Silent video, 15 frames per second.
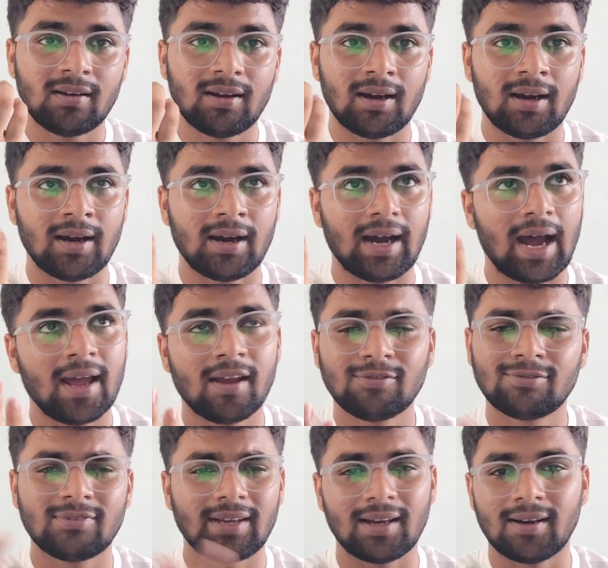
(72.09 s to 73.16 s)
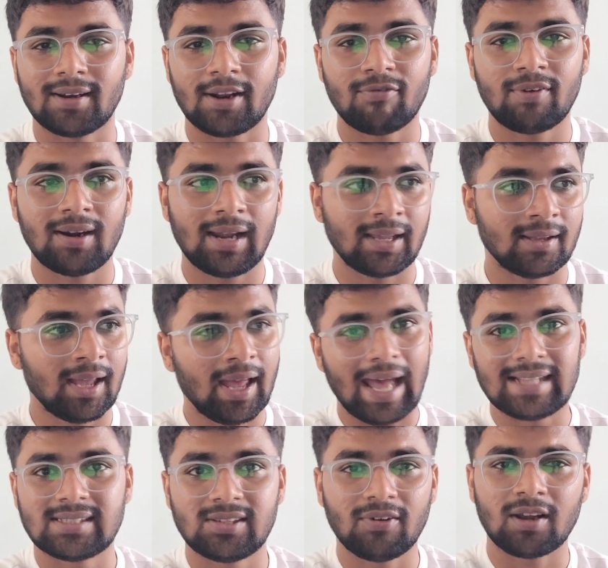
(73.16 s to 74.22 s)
I have referred like H.C.